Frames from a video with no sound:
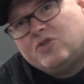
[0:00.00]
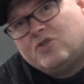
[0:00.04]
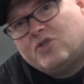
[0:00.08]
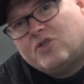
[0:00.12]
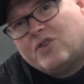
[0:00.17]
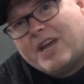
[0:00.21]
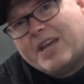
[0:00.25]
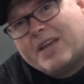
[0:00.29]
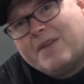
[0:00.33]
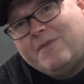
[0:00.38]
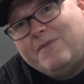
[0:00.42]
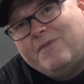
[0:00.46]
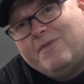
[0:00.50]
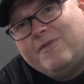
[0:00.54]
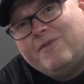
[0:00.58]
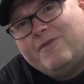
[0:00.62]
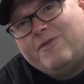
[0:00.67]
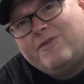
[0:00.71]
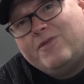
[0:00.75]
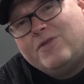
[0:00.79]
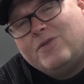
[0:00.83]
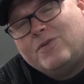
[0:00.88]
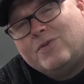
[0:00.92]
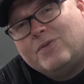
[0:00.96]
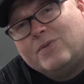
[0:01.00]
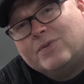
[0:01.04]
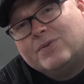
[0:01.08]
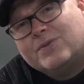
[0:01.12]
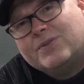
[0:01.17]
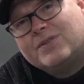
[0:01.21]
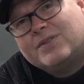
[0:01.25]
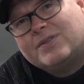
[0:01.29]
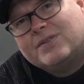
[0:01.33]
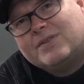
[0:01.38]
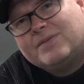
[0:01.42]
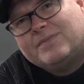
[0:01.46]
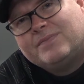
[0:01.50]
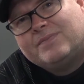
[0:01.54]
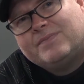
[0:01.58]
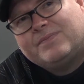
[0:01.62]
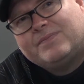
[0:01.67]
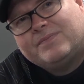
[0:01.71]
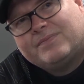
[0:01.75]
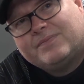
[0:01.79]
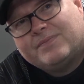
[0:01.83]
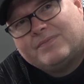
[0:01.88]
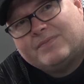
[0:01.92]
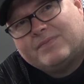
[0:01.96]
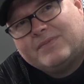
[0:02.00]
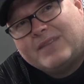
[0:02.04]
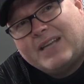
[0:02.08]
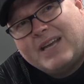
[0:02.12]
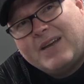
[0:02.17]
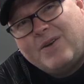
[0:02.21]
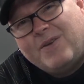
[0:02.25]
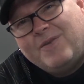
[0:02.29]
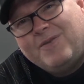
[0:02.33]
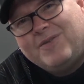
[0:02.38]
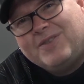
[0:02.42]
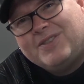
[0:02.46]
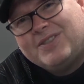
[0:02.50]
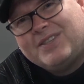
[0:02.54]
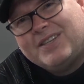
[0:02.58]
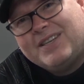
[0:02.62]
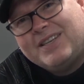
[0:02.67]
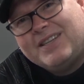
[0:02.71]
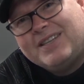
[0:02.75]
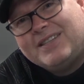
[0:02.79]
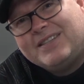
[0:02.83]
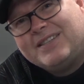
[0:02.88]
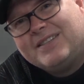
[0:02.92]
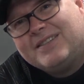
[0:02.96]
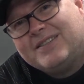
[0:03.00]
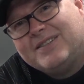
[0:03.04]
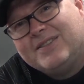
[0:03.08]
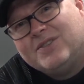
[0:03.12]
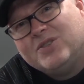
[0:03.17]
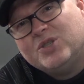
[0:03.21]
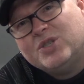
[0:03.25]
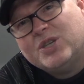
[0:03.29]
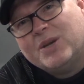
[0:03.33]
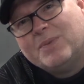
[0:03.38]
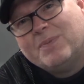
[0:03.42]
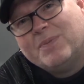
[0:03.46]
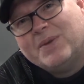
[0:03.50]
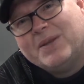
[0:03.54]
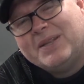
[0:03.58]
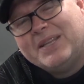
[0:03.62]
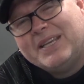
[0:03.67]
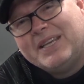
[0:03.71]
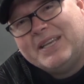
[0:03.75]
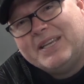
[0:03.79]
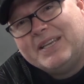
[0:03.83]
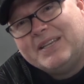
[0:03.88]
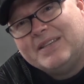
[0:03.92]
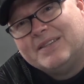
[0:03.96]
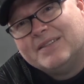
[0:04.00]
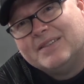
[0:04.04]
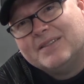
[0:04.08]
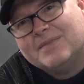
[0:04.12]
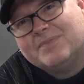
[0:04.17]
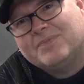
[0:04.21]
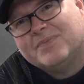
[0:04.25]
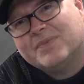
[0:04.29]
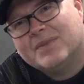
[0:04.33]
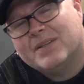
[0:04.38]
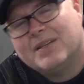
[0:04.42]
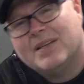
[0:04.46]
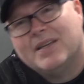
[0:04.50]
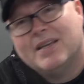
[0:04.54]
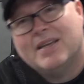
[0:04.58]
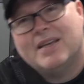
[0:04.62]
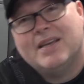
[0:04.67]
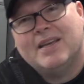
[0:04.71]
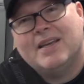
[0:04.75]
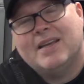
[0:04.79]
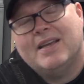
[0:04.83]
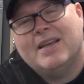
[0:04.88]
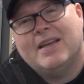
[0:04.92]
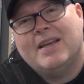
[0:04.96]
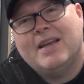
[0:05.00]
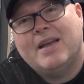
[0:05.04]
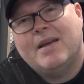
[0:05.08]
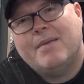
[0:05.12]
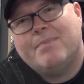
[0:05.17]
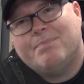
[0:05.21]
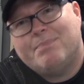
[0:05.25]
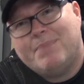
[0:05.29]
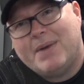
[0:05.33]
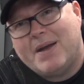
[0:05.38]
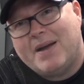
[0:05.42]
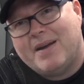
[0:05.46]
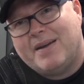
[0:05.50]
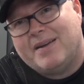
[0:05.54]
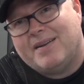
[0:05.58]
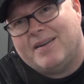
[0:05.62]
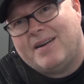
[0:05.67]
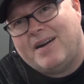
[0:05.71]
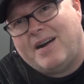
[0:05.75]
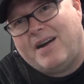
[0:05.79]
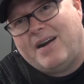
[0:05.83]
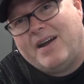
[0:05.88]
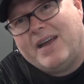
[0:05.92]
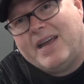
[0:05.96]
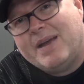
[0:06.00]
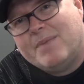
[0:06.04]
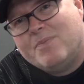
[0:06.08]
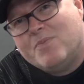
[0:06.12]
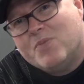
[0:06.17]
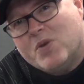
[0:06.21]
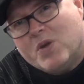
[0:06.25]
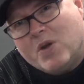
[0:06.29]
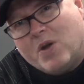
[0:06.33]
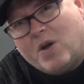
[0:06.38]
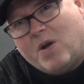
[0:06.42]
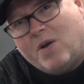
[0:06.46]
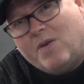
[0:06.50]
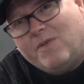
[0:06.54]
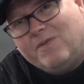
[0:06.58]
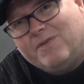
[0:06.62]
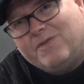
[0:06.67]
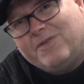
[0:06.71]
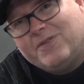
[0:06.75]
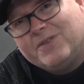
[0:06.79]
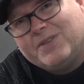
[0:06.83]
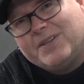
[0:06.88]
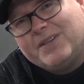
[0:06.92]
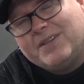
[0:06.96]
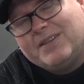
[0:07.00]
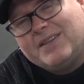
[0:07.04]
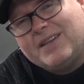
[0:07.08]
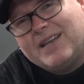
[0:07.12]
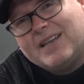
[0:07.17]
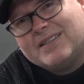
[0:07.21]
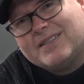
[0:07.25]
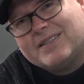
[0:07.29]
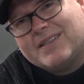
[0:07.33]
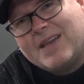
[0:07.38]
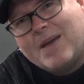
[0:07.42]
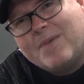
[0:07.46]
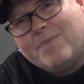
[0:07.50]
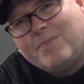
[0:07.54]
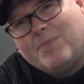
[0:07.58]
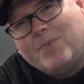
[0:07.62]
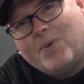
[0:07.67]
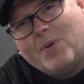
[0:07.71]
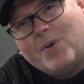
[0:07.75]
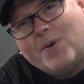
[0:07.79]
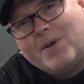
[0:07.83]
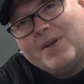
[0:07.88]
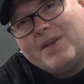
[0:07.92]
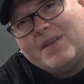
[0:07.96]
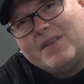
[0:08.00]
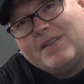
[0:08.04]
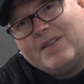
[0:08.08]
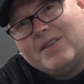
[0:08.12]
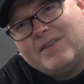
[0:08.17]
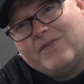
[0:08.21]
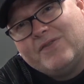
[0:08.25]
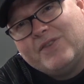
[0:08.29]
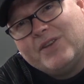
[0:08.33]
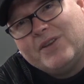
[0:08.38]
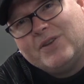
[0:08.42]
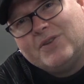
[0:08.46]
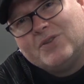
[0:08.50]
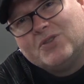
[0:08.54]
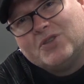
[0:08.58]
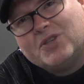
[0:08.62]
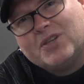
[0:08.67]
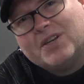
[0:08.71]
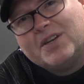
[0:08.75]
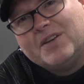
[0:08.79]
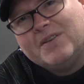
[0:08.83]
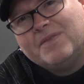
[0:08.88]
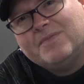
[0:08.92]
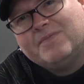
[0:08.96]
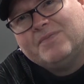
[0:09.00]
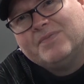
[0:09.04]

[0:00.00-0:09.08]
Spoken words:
Dragon Force. Now, obviously, this is in Japanese, but I am confident that at some point in the future